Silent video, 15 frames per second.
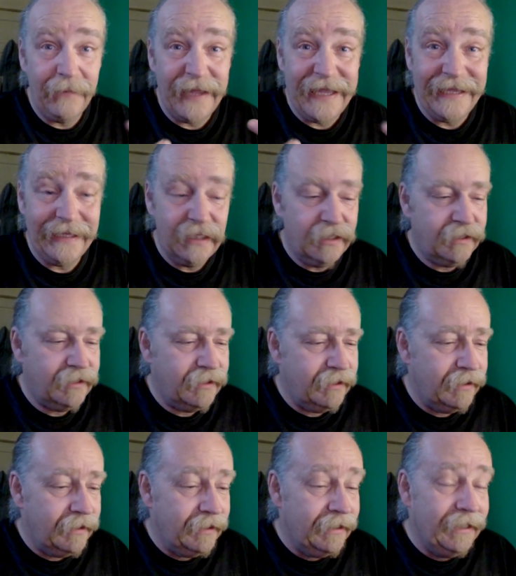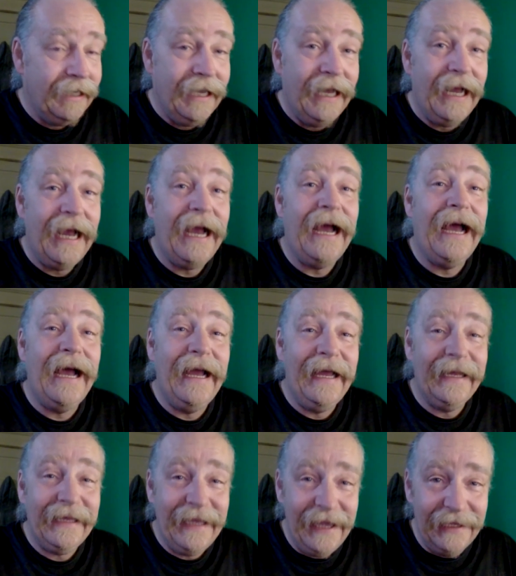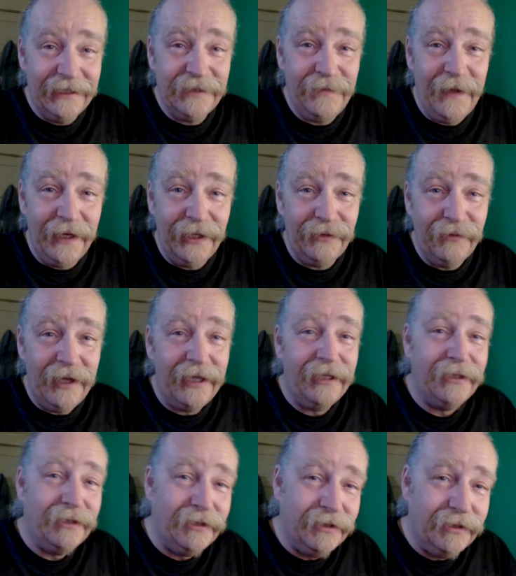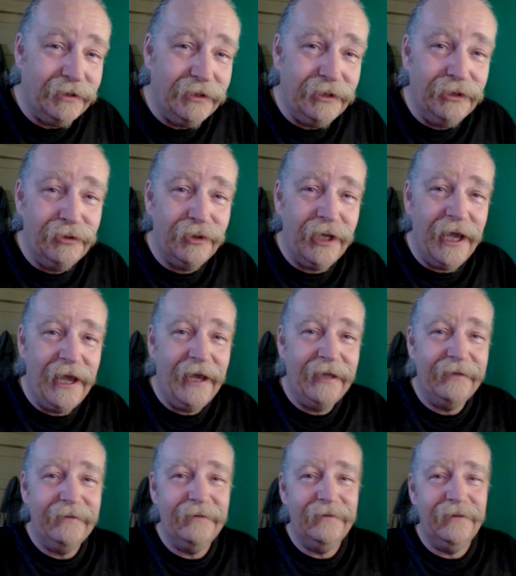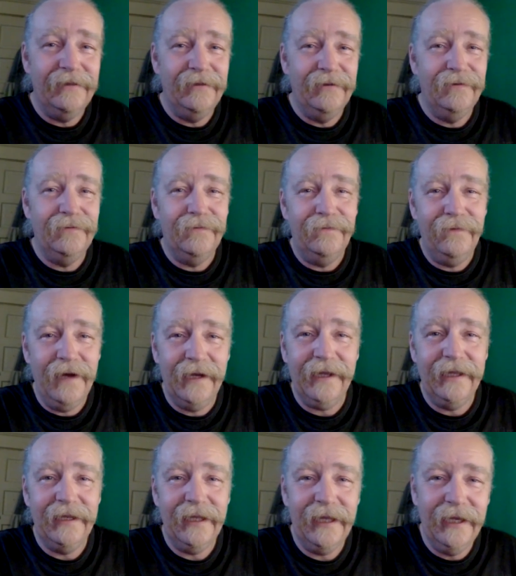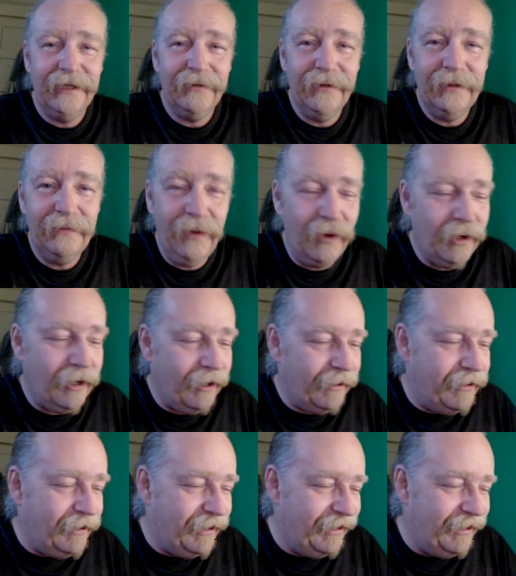Canadian right. I can spell it right. You can't. You fucking ignorant moron.